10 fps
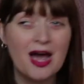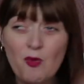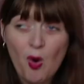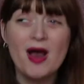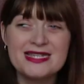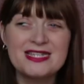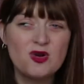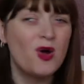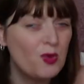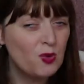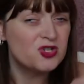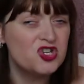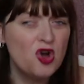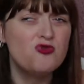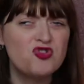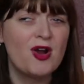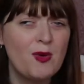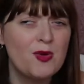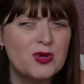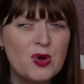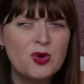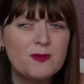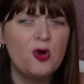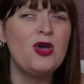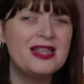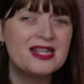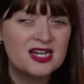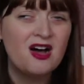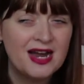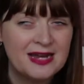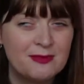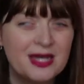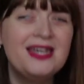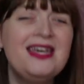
And why is it so hard? We want to know straight away, we don't want to put in the time.